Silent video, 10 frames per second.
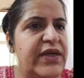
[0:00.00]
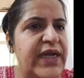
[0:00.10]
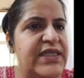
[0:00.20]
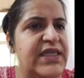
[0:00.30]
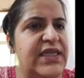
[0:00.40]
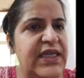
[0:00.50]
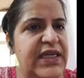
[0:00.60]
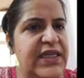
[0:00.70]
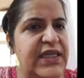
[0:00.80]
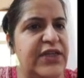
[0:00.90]
rising in
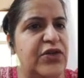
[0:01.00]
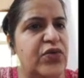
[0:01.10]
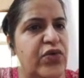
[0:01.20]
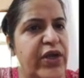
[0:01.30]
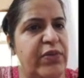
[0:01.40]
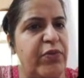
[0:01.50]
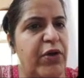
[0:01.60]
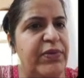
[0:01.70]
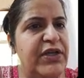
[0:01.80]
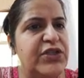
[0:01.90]
India, the growing
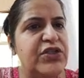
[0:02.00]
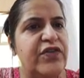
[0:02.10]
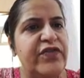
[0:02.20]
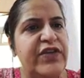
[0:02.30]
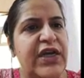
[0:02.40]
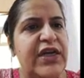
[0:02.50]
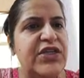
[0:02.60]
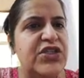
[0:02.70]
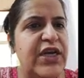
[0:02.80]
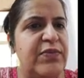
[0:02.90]
population of young
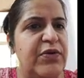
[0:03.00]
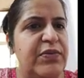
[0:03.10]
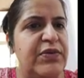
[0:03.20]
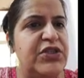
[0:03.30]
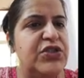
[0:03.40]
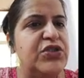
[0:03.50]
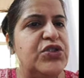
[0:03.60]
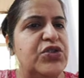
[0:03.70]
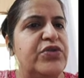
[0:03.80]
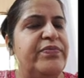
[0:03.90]
and child population
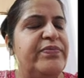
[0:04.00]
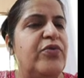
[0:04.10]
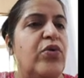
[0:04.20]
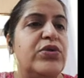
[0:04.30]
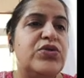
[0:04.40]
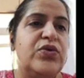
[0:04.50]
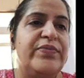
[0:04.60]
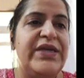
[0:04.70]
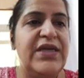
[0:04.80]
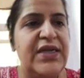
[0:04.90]
should also
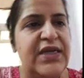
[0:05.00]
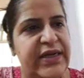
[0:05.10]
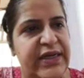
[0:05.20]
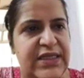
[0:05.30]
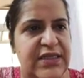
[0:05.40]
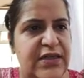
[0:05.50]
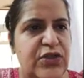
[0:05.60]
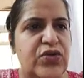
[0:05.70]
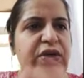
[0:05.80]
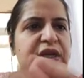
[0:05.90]
be considered.
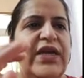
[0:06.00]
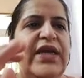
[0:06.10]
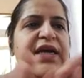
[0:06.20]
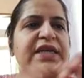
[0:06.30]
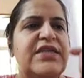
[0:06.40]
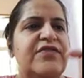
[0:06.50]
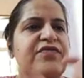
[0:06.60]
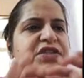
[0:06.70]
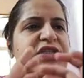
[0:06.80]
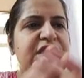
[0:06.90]
So India has a
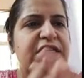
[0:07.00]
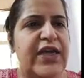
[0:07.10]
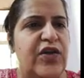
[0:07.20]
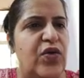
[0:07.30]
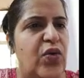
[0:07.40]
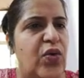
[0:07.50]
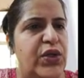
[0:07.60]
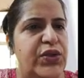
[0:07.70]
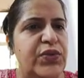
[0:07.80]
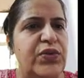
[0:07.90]
different scenario
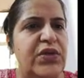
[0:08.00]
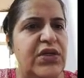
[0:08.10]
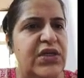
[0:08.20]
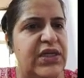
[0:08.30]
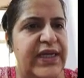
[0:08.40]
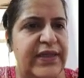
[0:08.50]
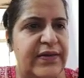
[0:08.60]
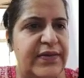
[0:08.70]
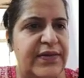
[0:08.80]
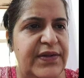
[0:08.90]
altogether.